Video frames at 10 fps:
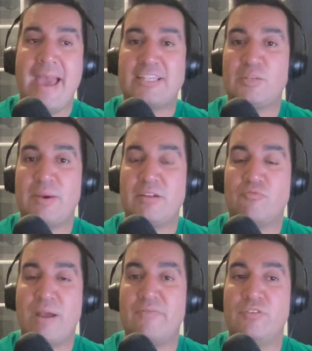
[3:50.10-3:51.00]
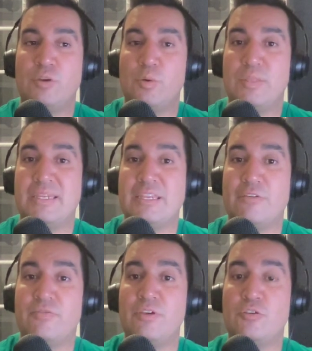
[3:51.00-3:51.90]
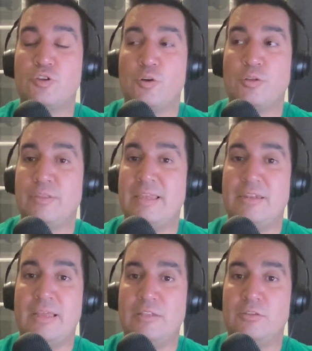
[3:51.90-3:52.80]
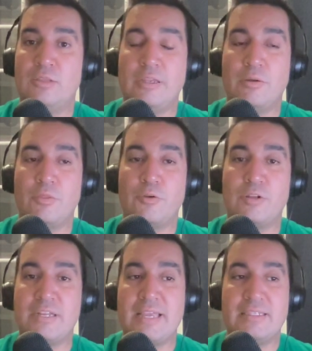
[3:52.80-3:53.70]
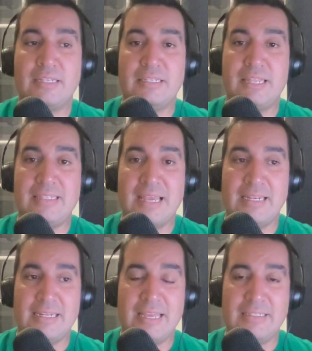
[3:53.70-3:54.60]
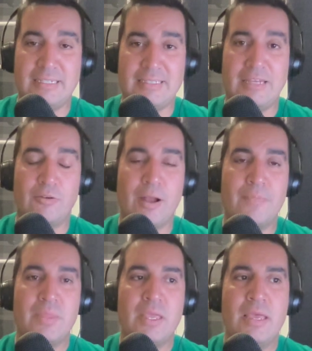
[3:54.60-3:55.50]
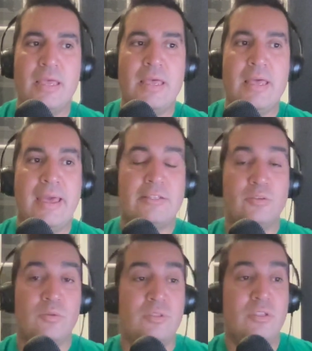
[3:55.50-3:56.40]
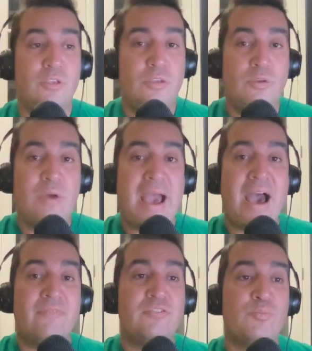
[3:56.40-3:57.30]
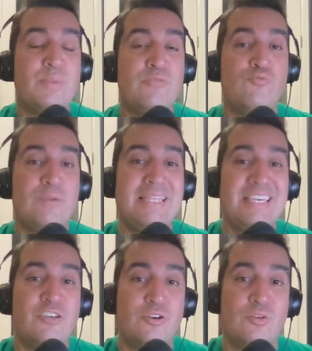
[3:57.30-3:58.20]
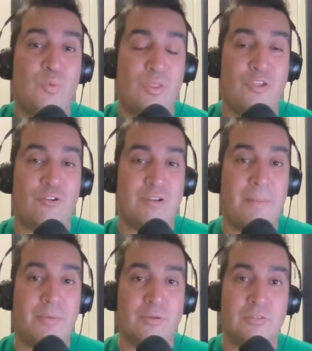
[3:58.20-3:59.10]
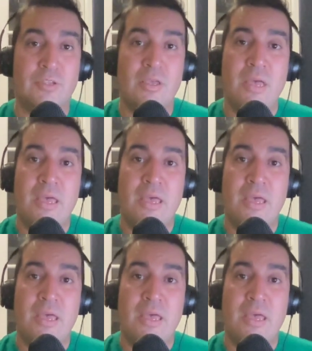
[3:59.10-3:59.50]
X amount of revenue in the near future and 30 days, 60 days, 90 days, etc. And so you have to be really good with your numbers.